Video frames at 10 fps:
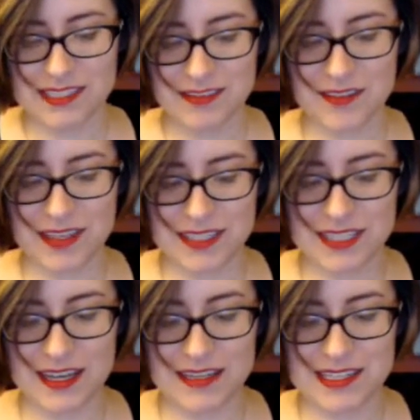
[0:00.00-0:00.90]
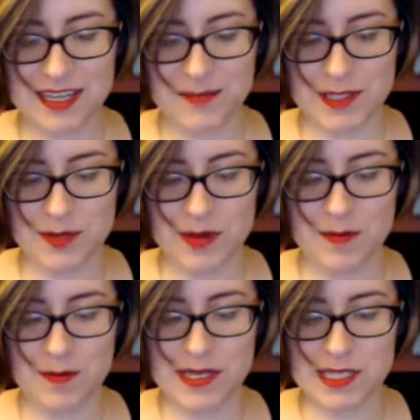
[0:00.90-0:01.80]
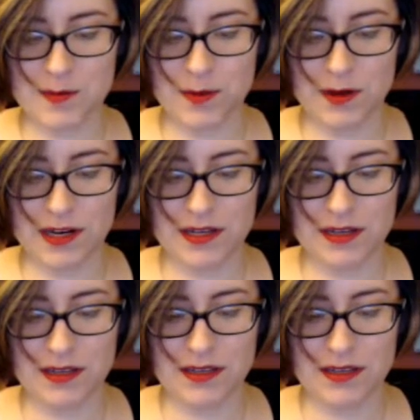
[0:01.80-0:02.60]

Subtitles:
we've got a toss-up between Mistborn